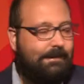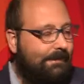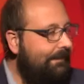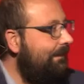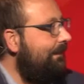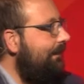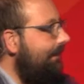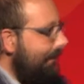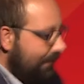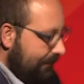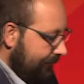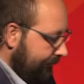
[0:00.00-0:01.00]

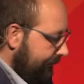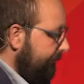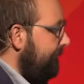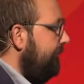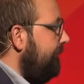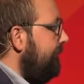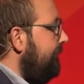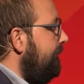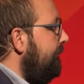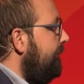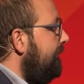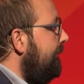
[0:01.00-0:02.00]

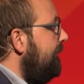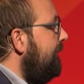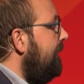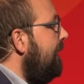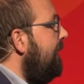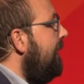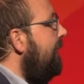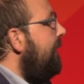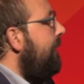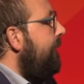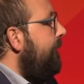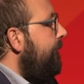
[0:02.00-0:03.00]

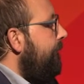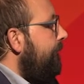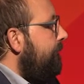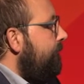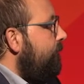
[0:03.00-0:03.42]
Nothing is said.